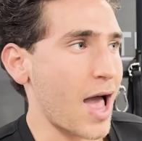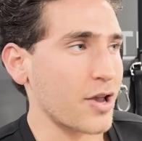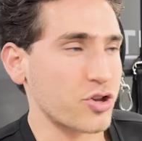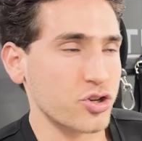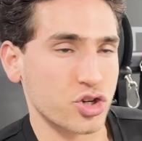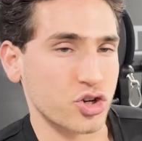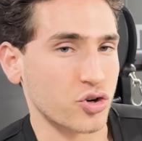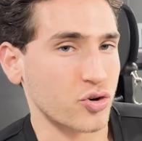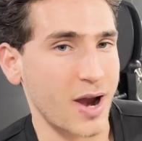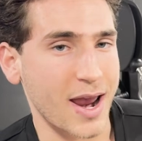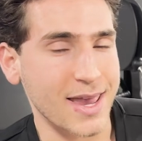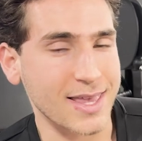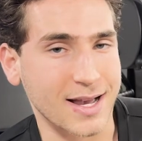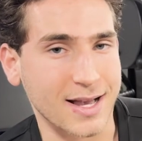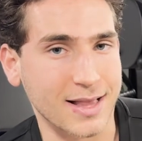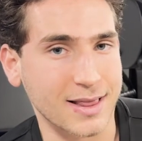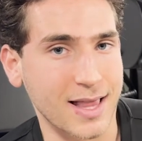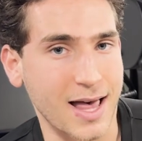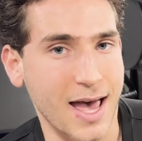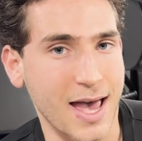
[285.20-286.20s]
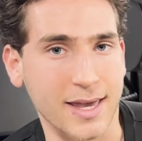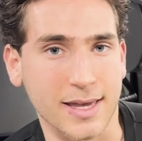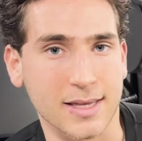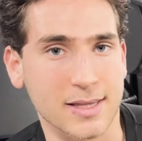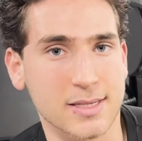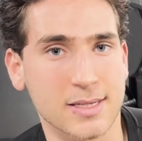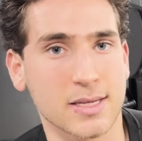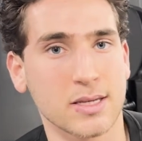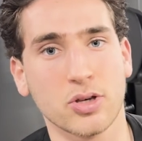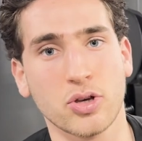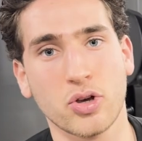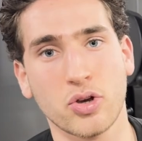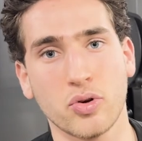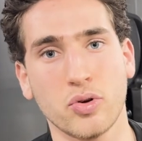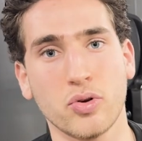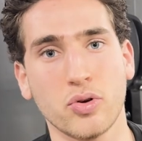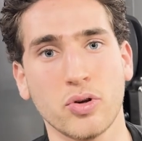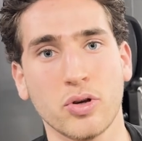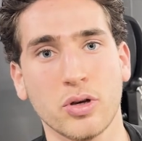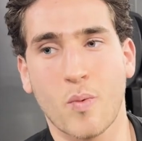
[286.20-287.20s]
could train a client
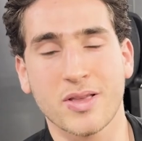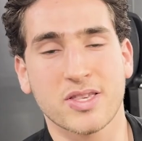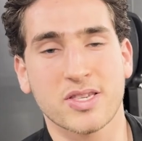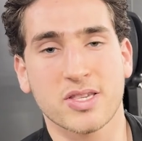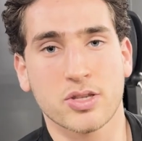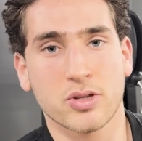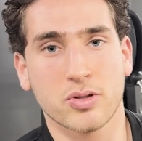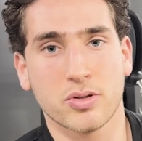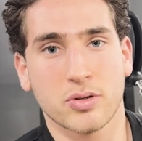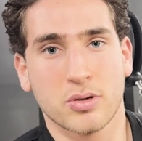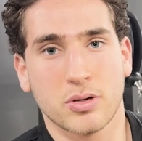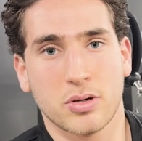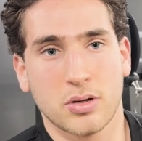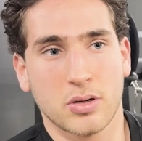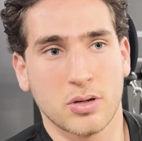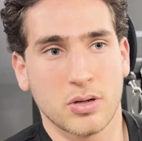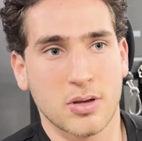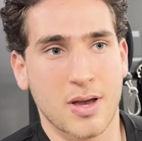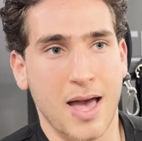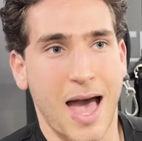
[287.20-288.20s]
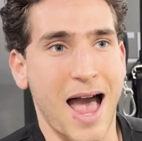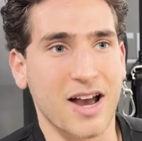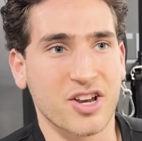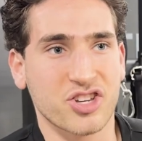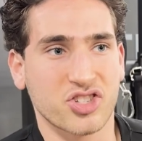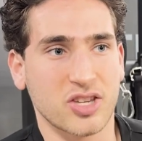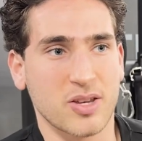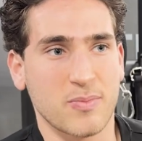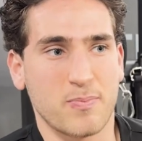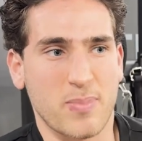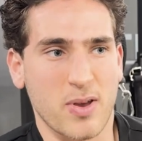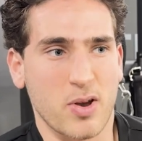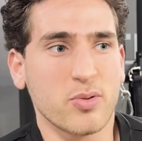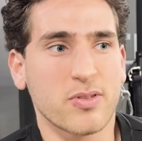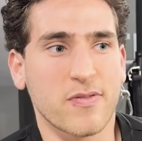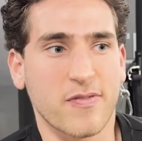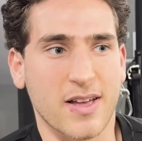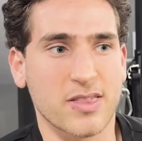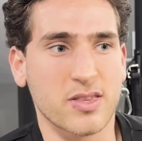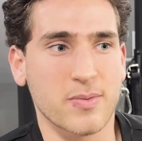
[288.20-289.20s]
who wants to actually build
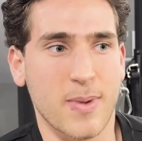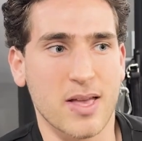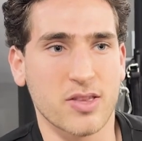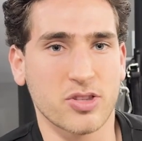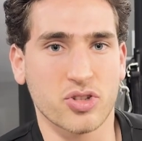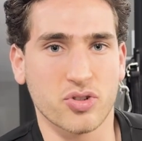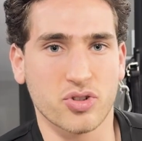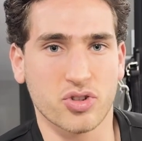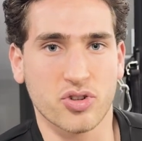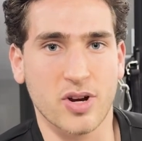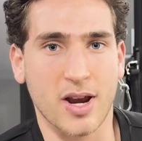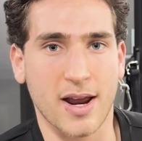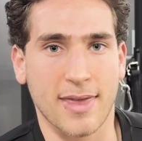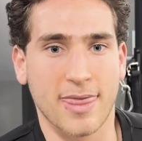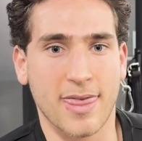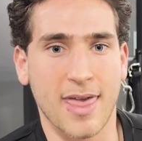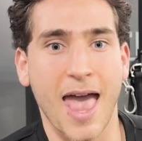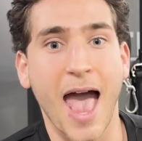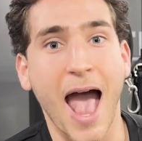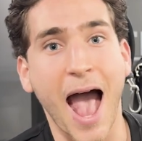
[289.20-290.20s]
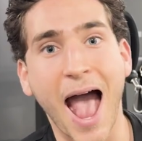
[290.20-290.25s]
fundamental strength,